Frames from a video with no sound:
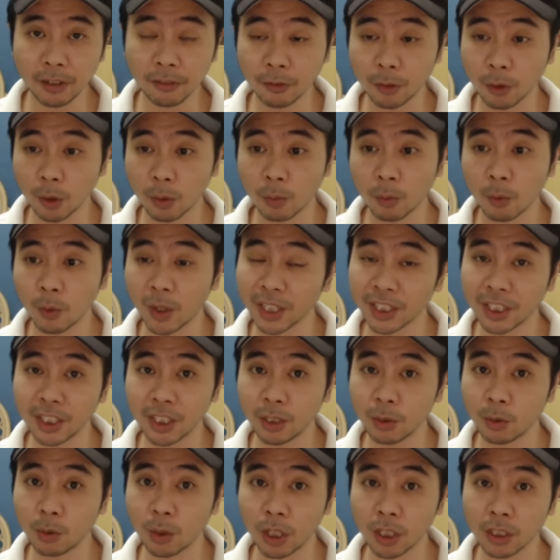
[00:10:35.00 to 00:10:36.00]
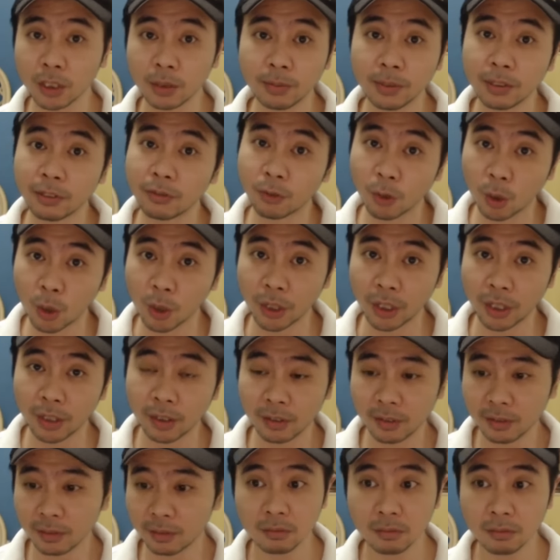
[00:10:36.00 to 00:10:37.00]
from what she was before.
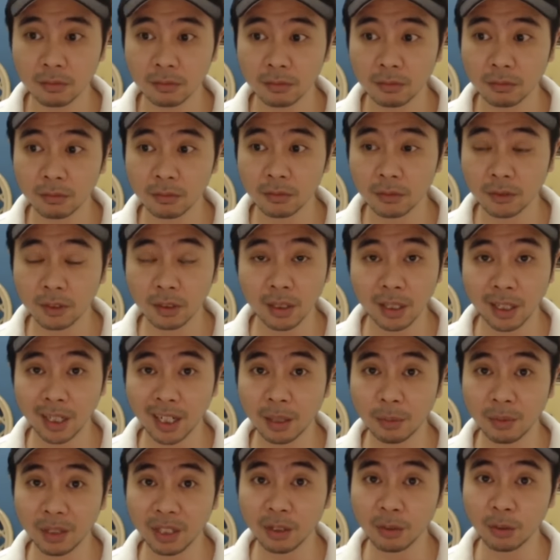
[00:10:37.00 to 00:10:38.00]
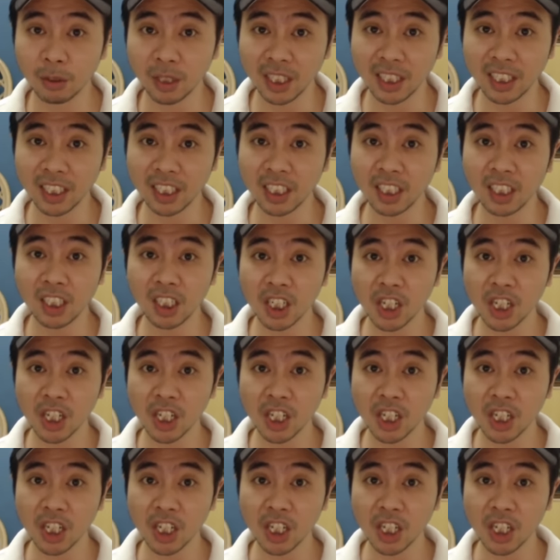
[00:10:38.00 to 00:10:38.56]
And I mean really